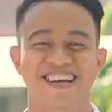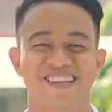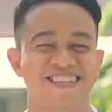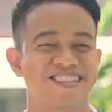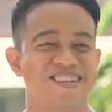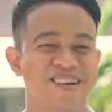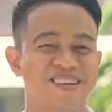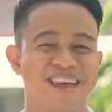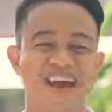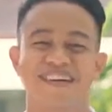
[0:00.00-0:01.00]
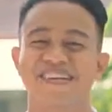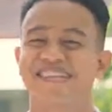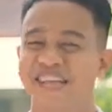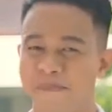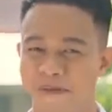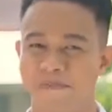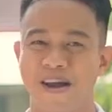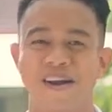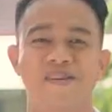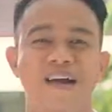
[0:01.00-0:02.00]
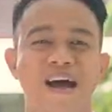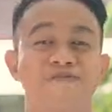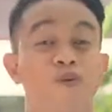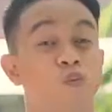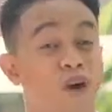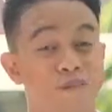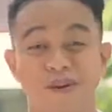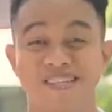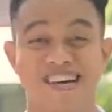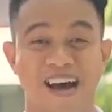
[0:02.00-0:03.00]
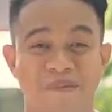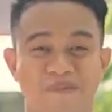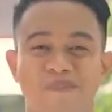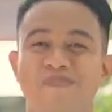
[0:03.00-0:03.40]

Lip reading: Let's look at our example paragraph one more time.